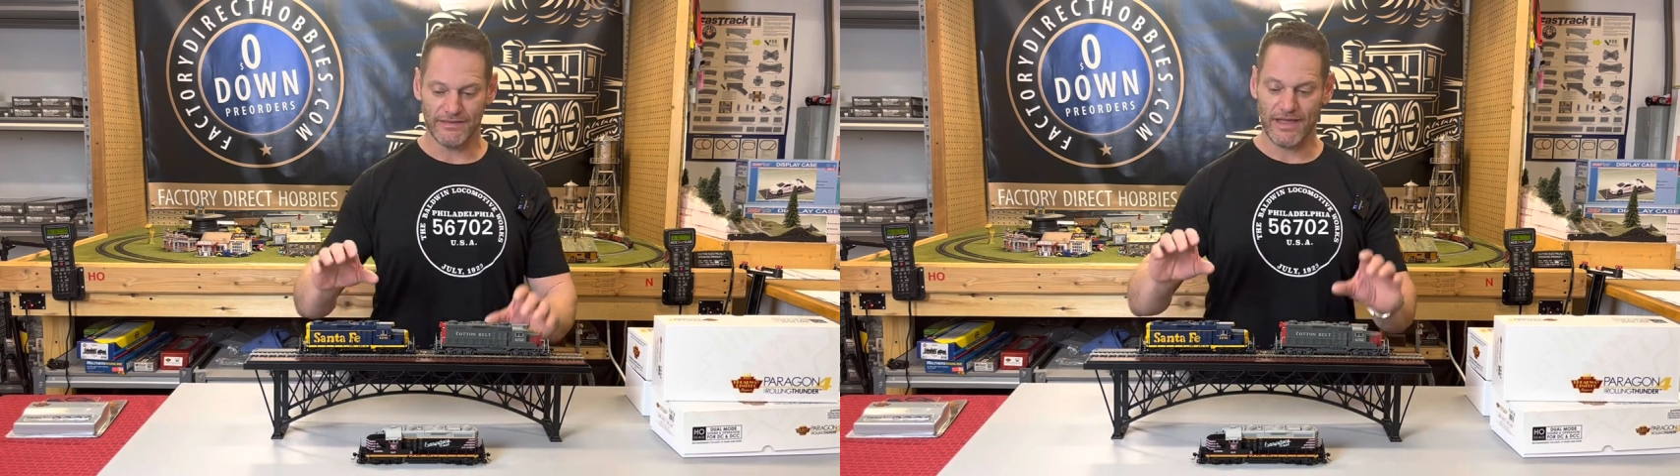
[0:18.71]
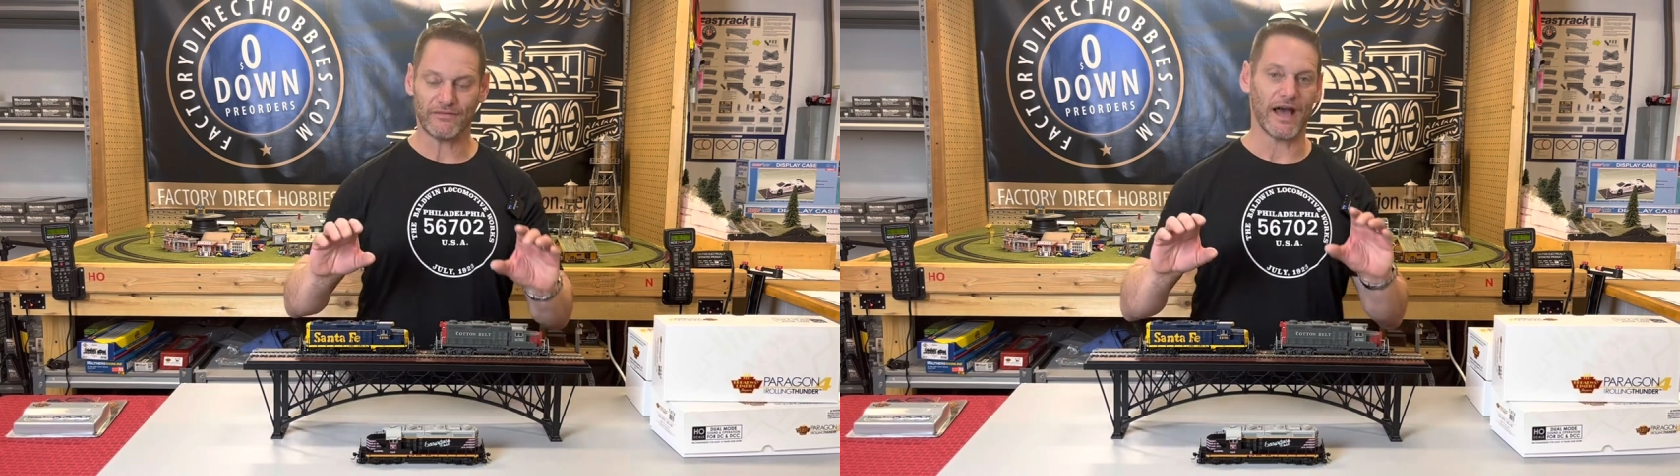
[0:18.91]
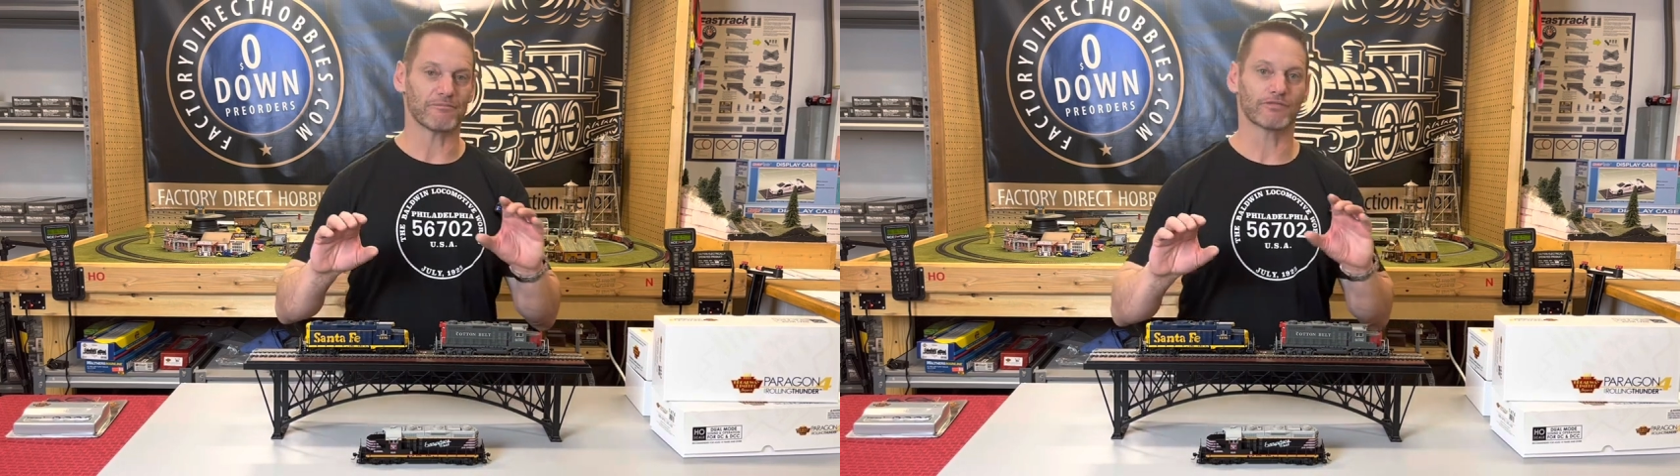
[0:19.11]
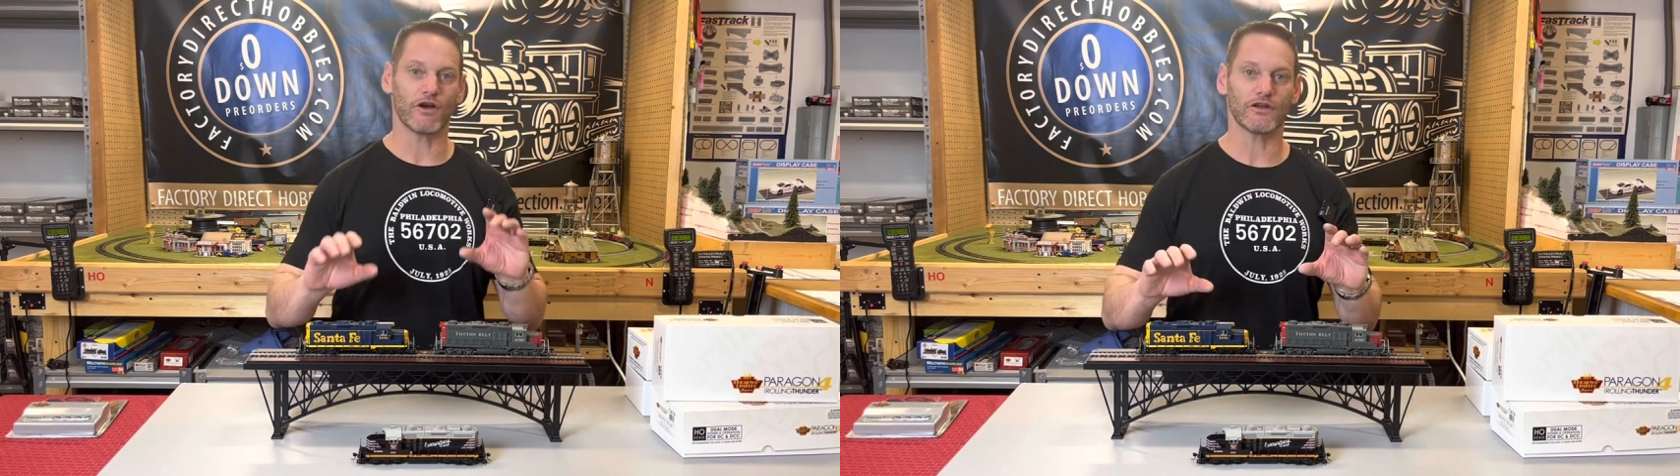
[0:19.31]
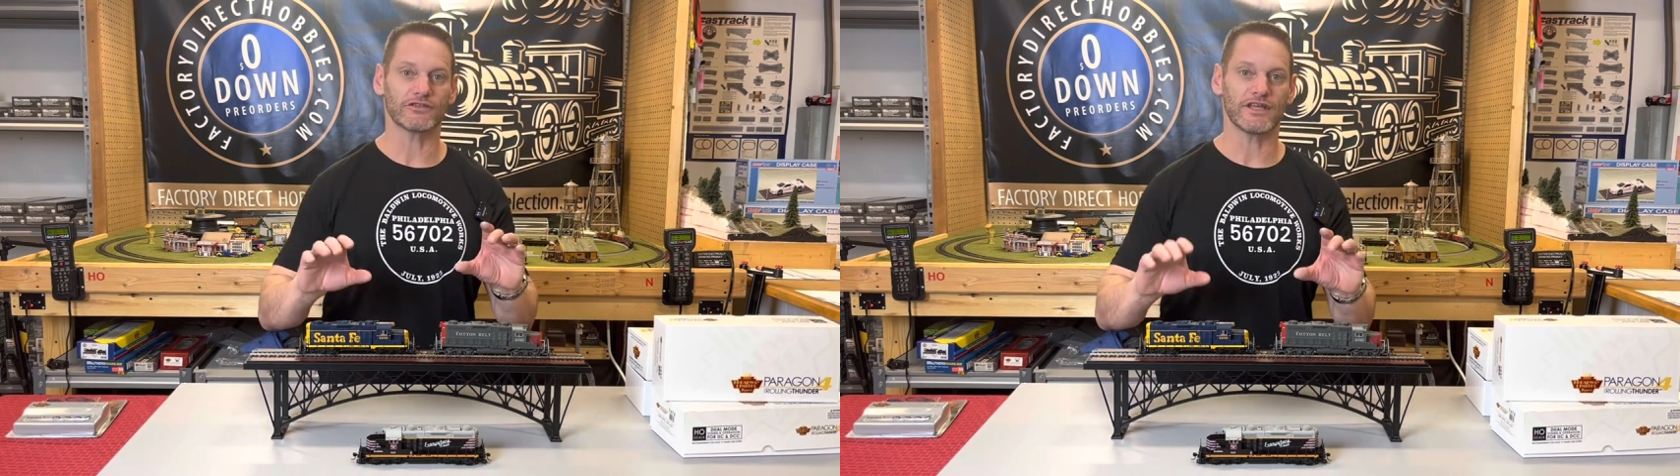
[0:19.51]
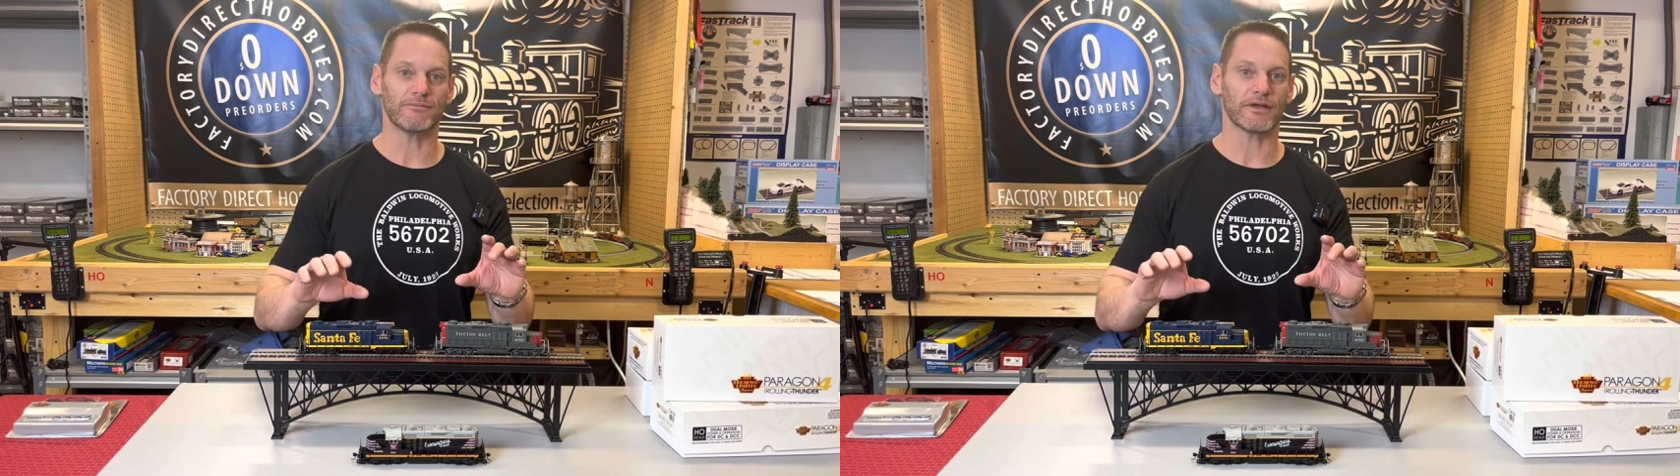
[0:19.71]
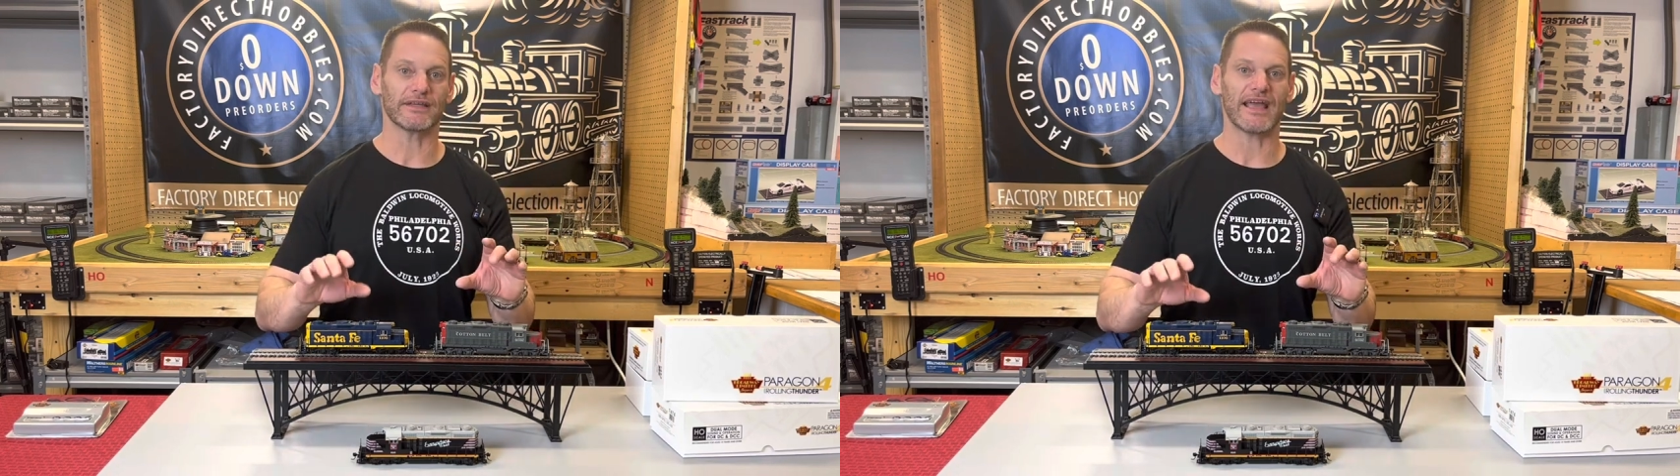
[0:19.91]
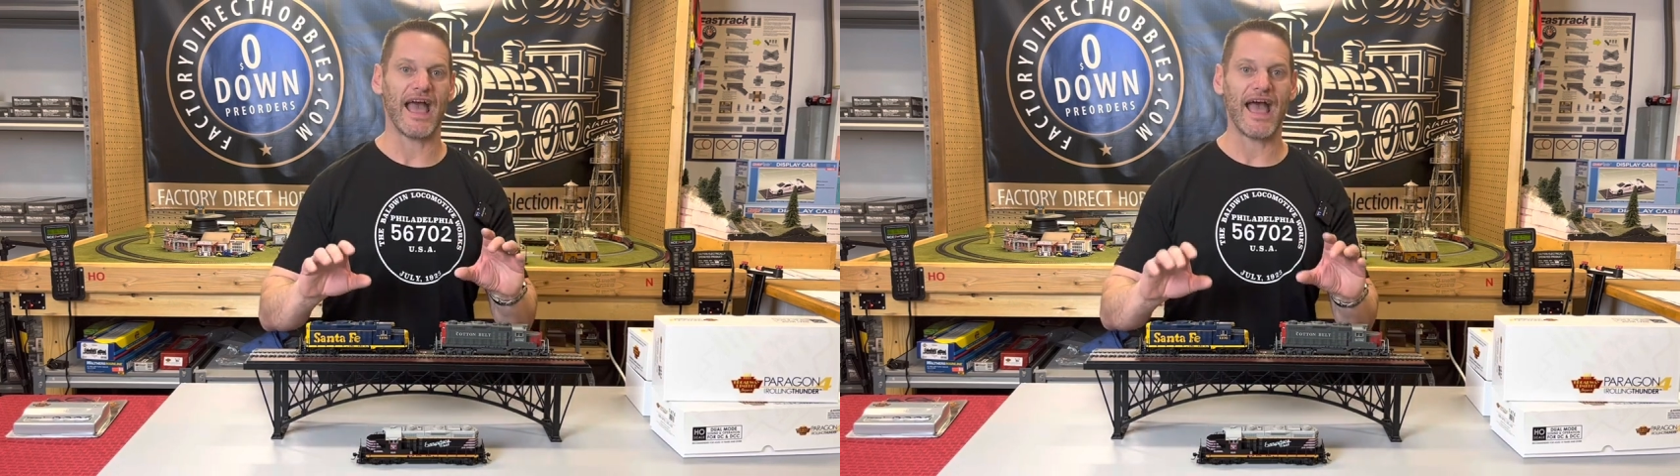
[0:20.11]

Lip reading: They've got prototypically